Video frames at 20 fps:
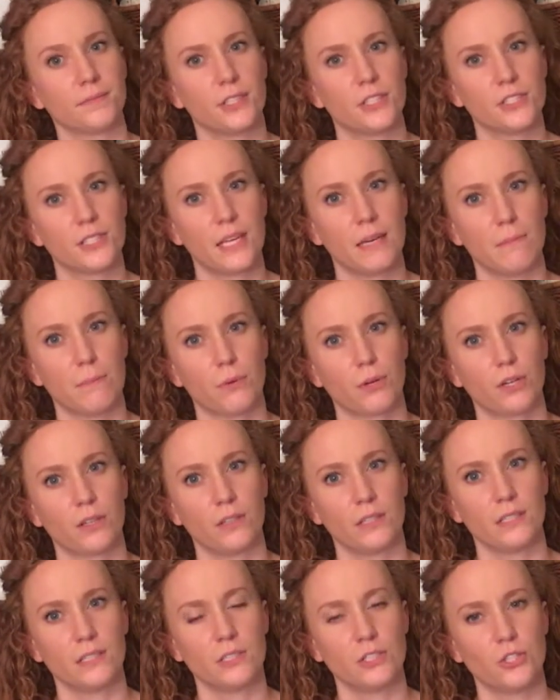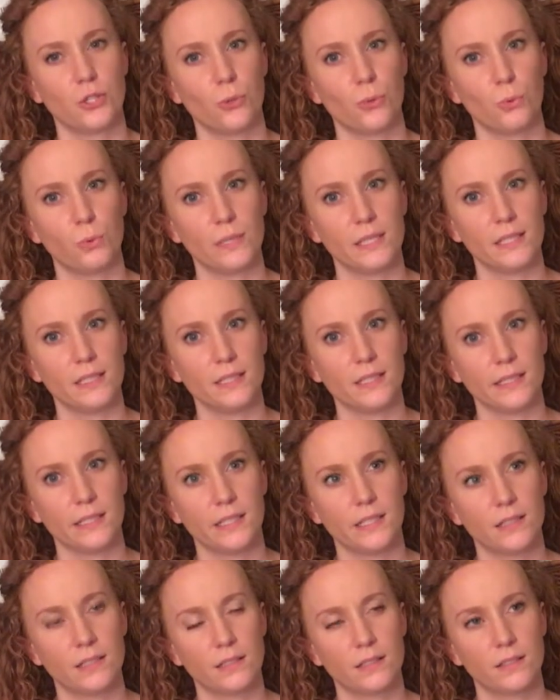there's a Brooklyn
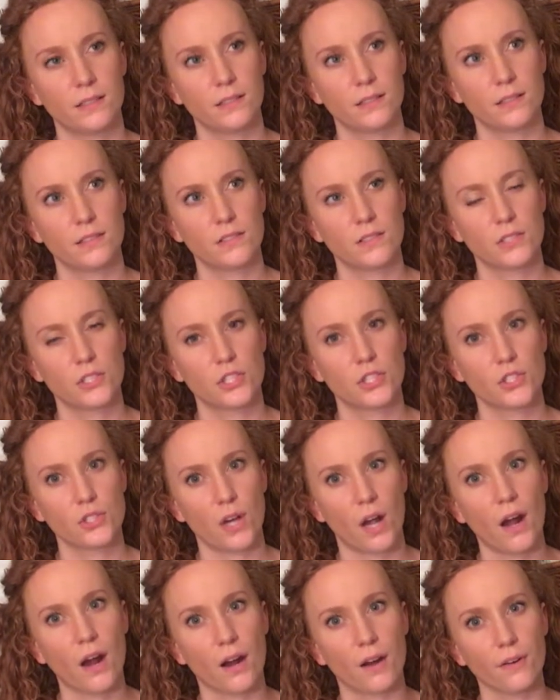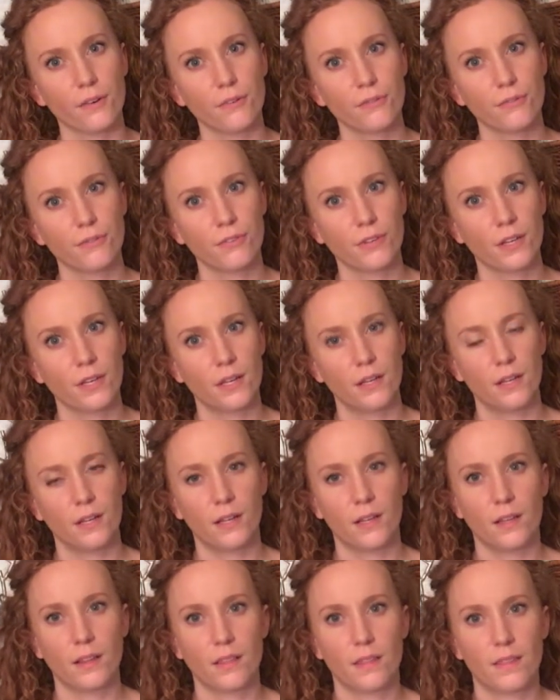tweed scarf
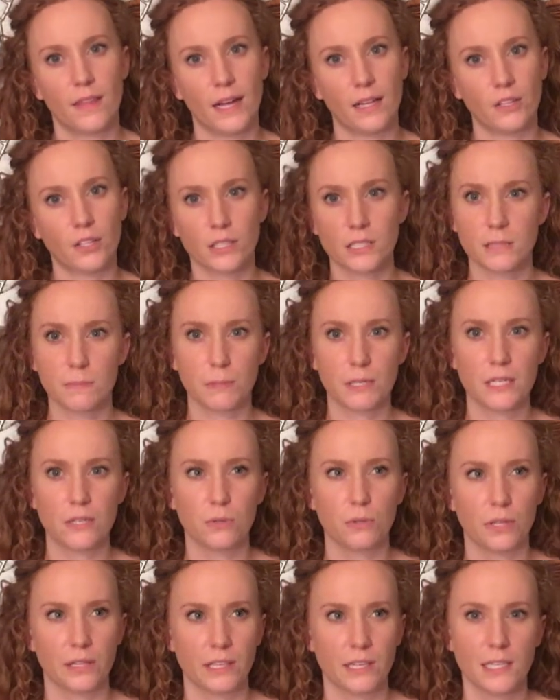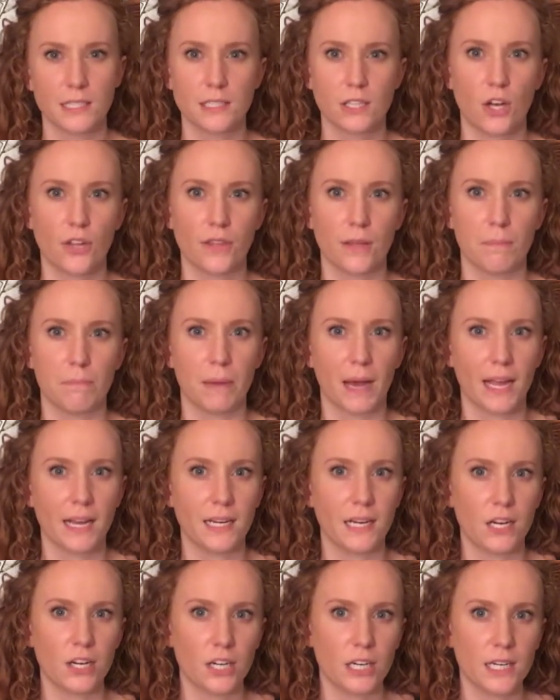that looks pretty cool. I think it's called the
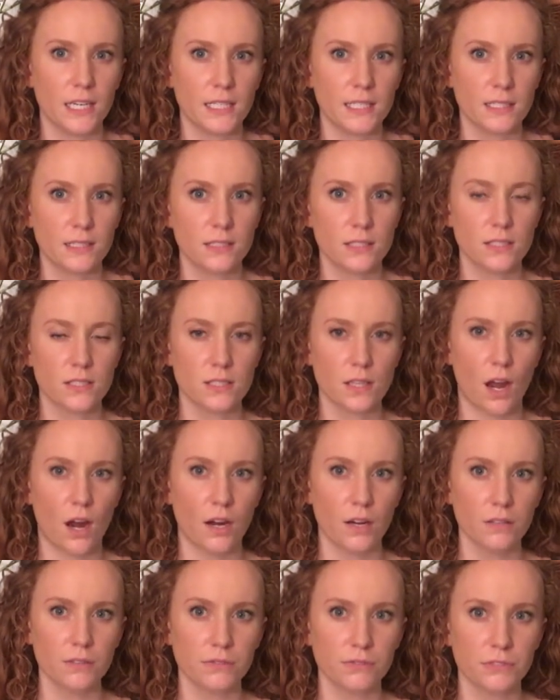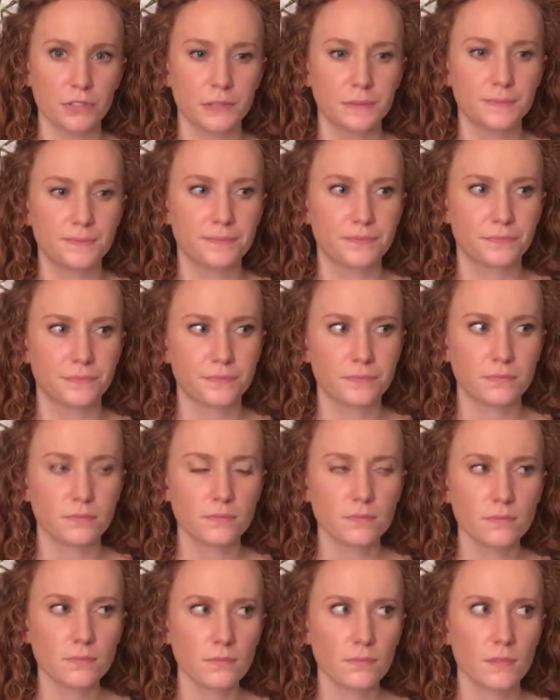binary scarf.
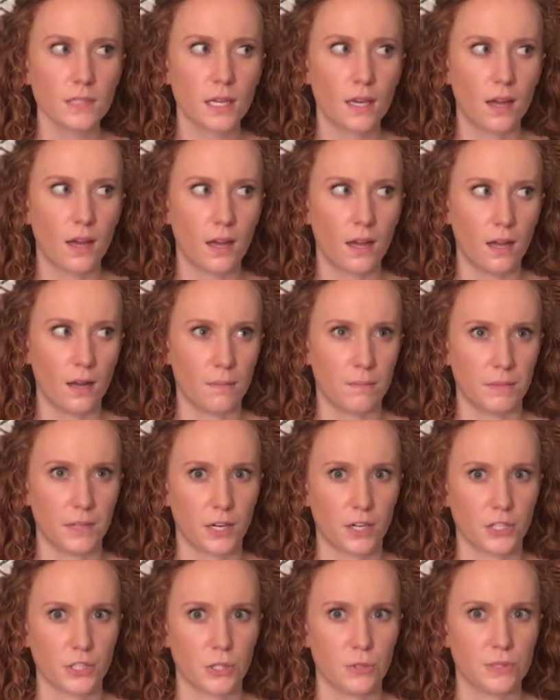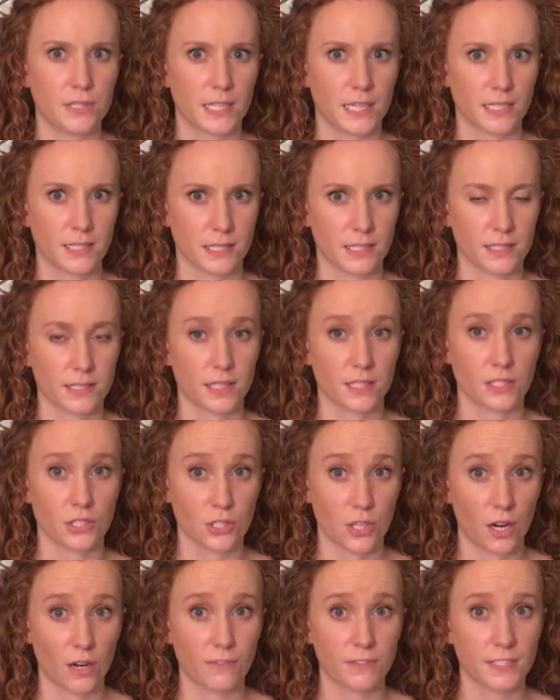There are two sizes, the
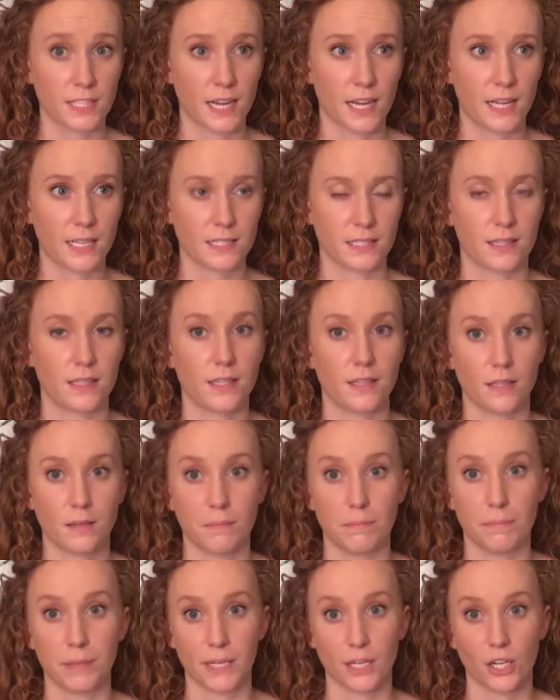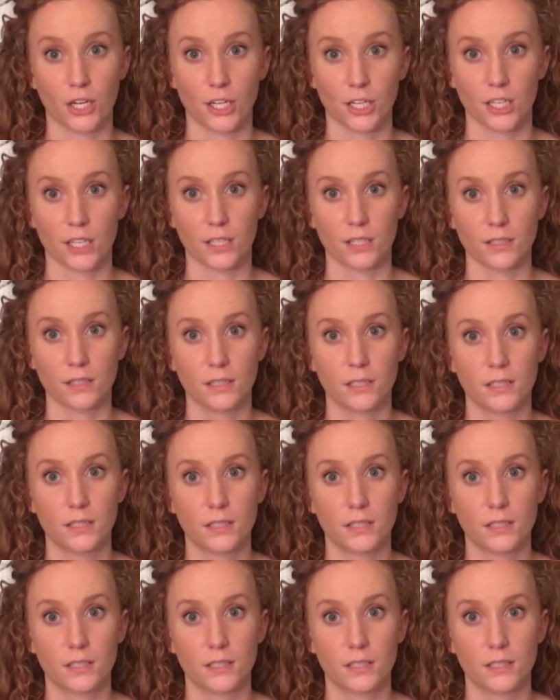scarf size and then the bigger,